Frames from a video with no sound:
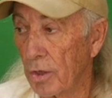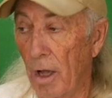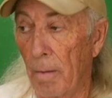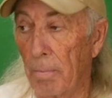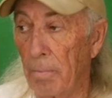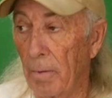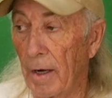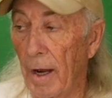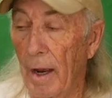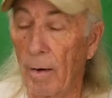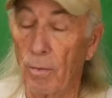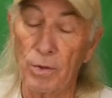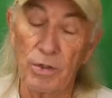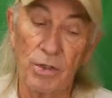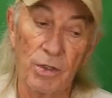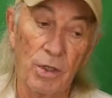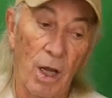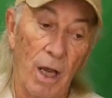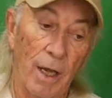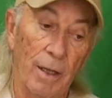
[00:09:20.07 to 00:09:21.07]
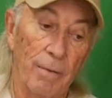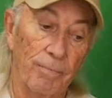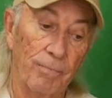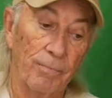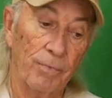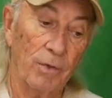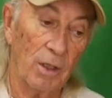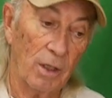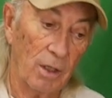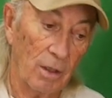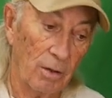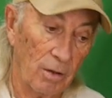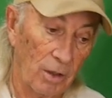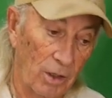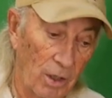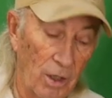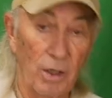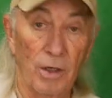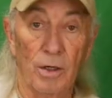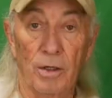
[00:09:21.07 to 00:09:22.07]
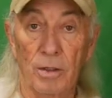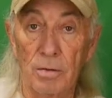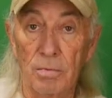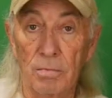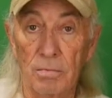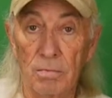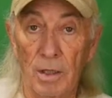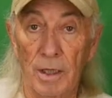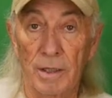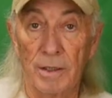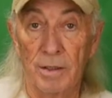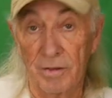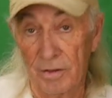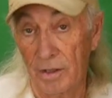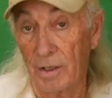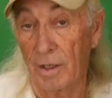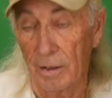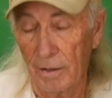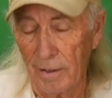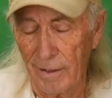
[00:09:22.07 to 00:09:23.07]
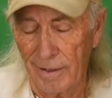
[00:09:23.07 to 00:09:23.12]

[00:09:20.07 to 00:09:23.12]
up and I was not here like it did,